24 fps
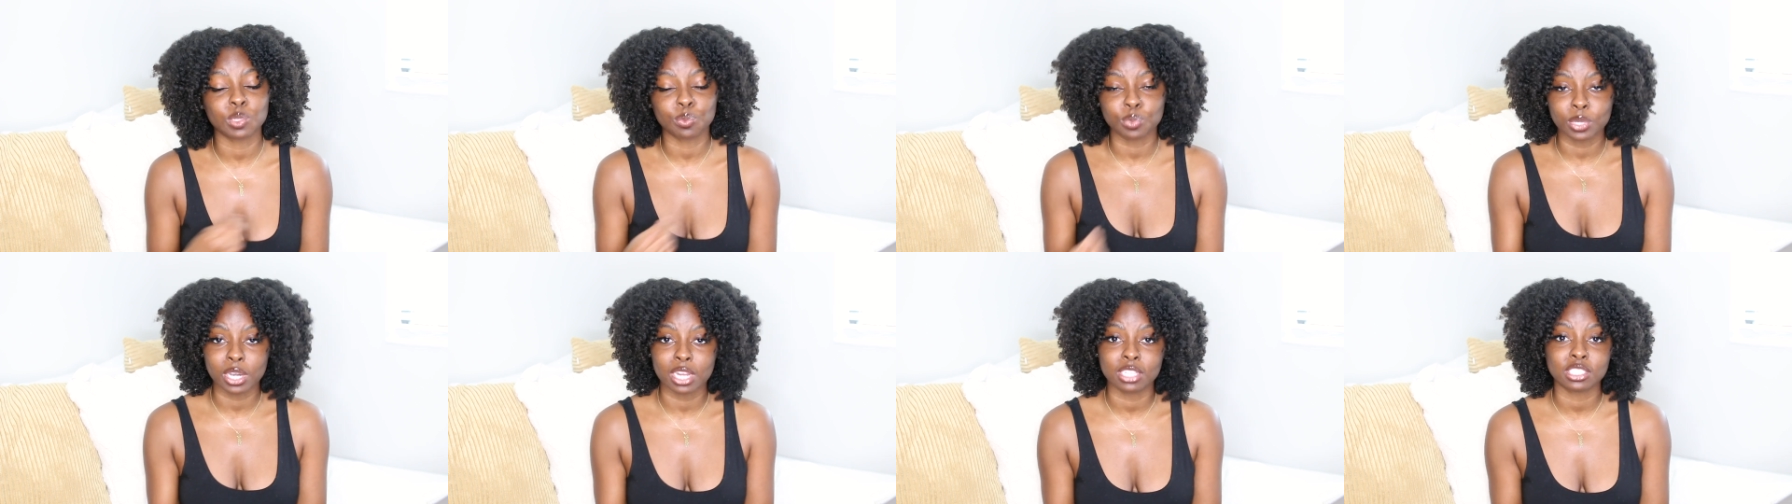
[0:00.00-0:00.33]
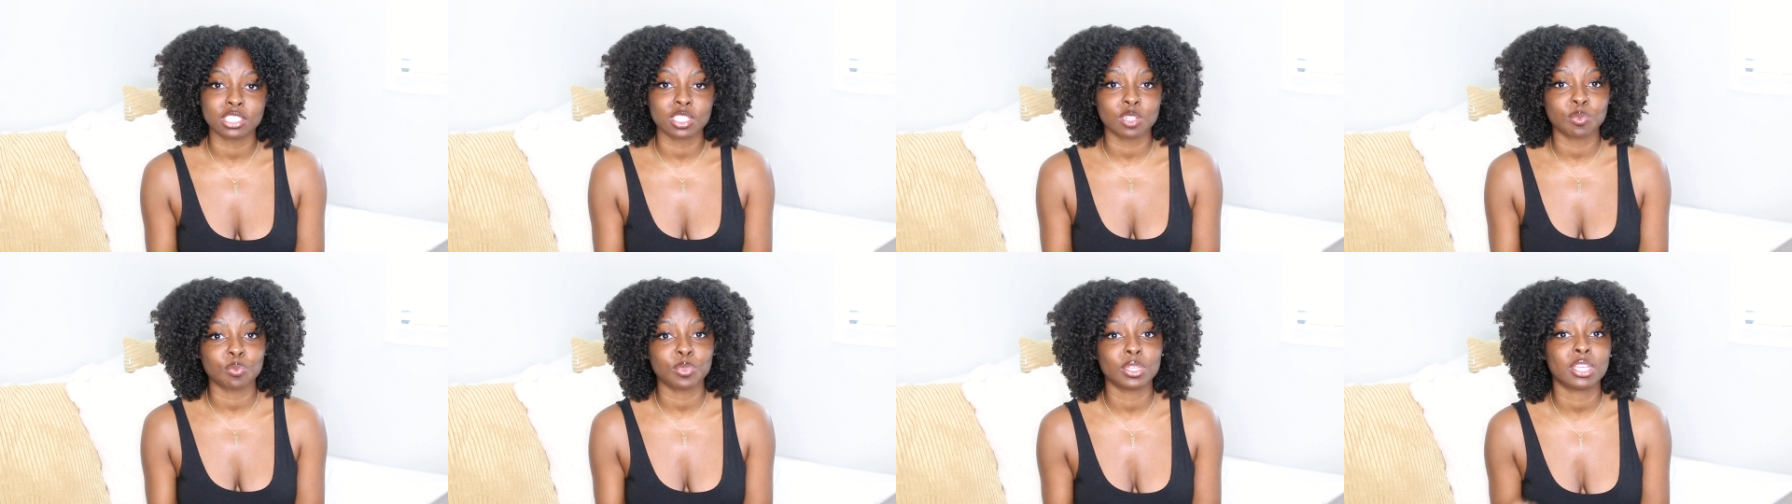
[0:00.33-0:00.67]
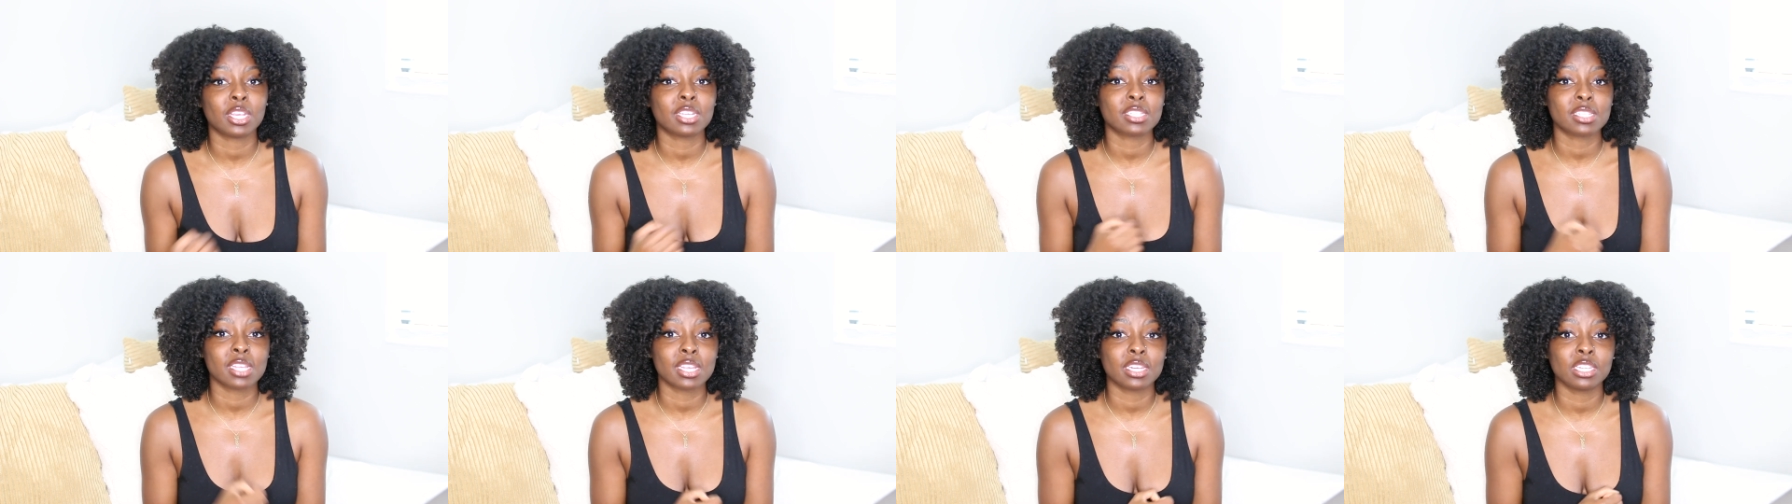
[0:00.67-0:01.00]
depression
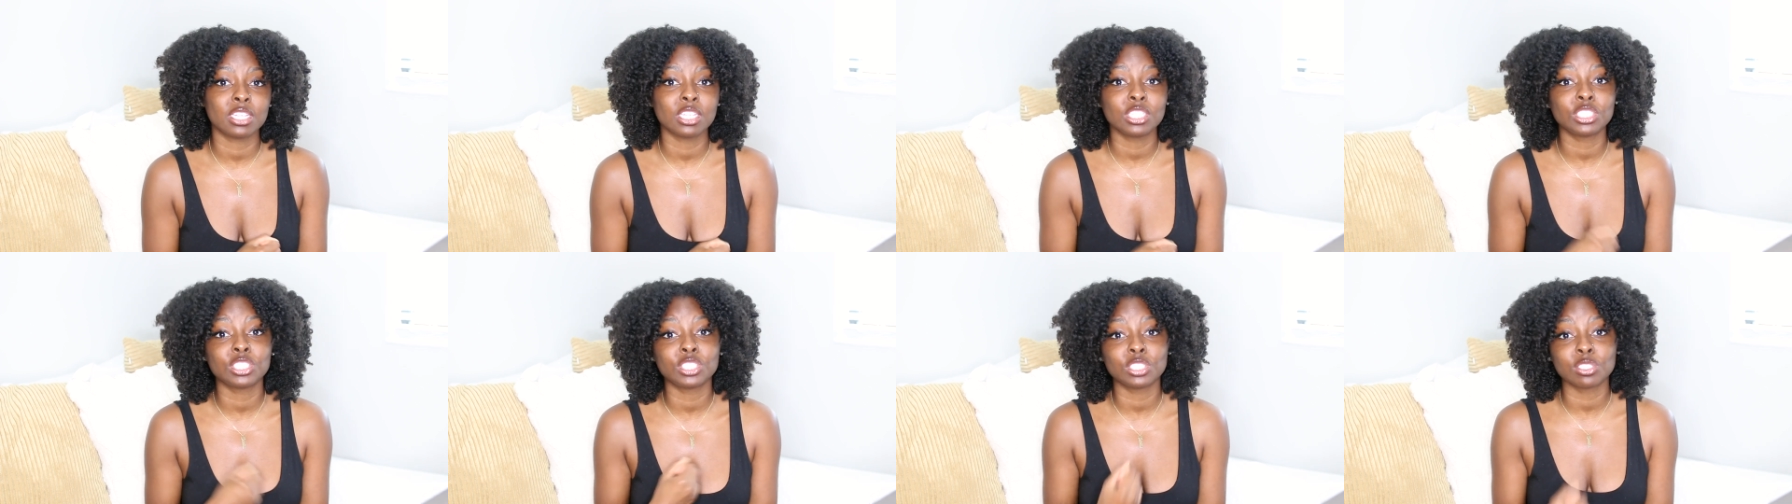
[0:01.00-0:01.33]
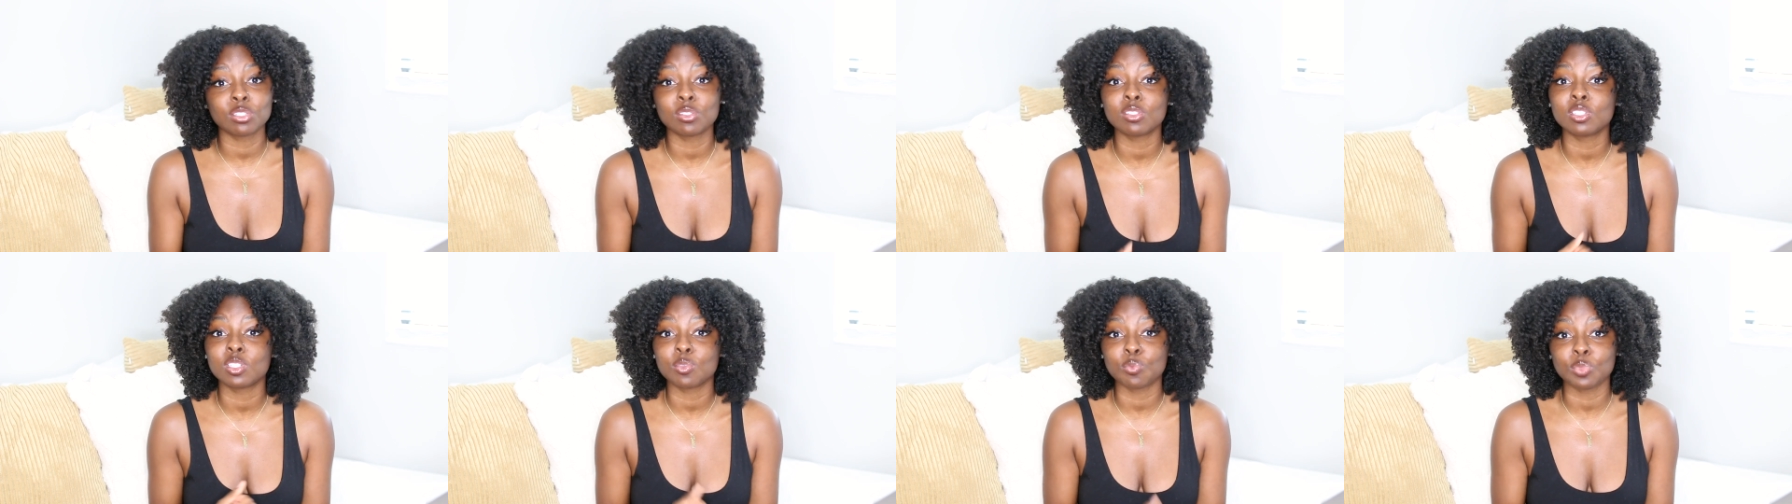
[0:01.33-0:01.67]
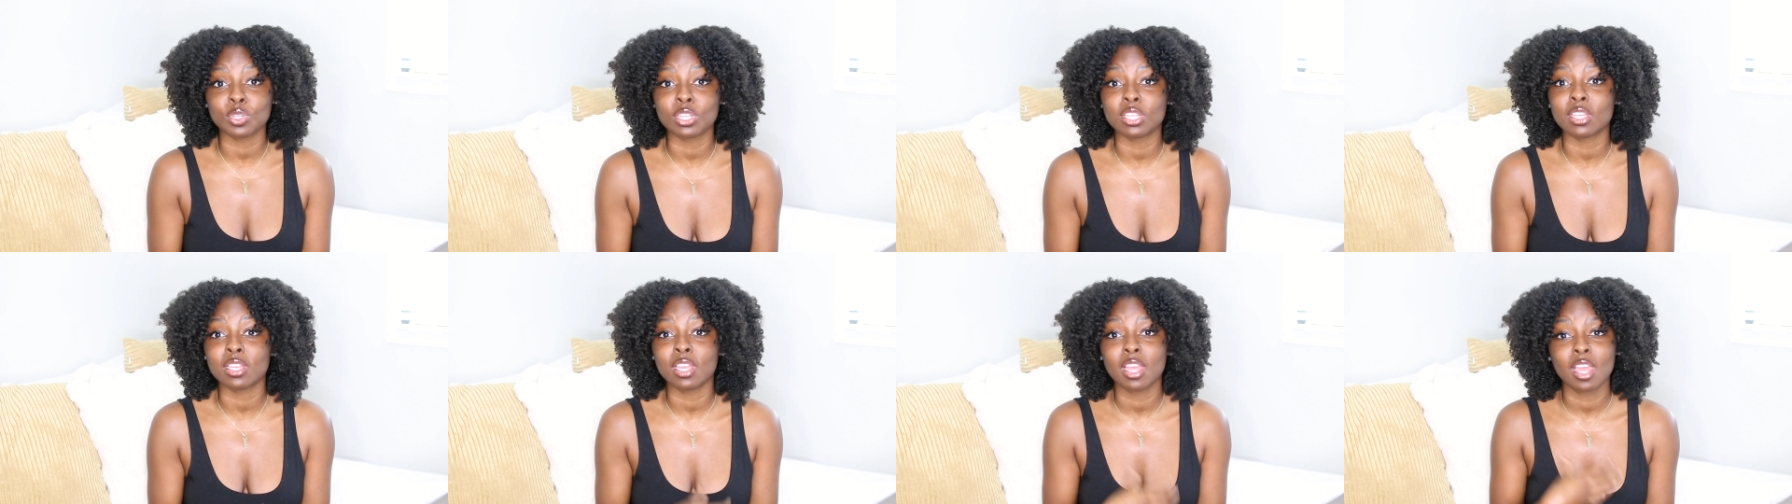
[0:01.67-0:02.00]
because I need you to
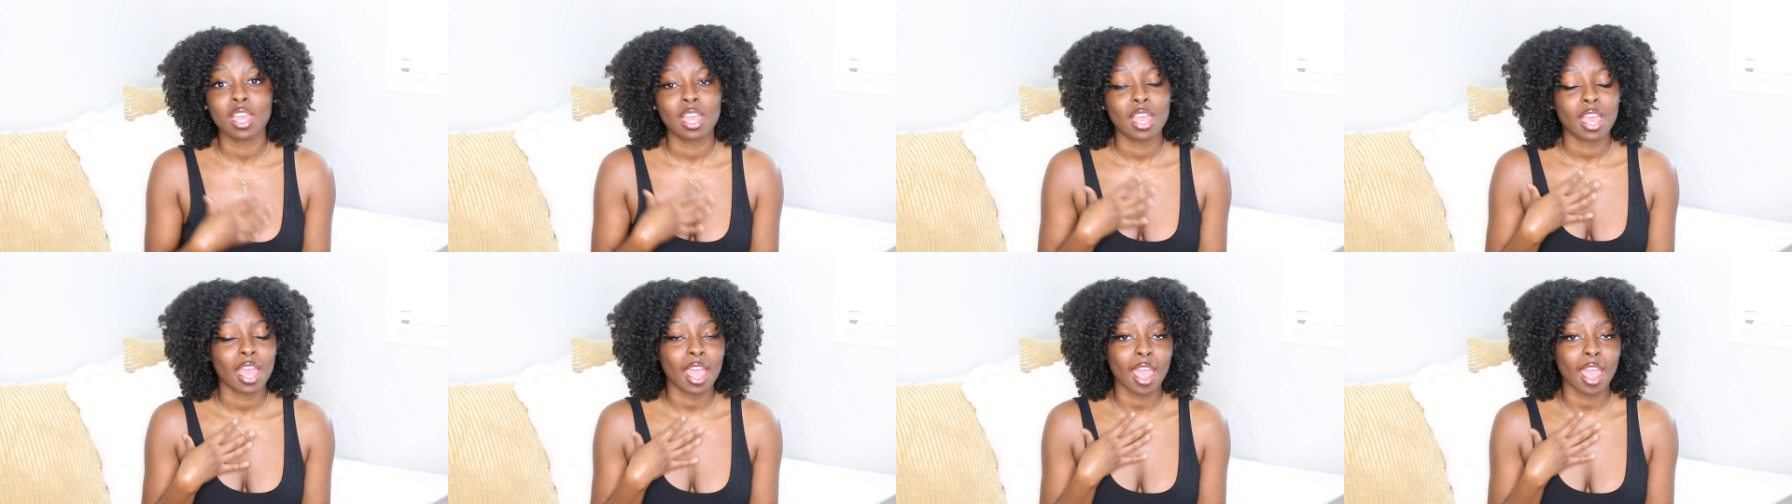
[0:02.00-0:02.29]
be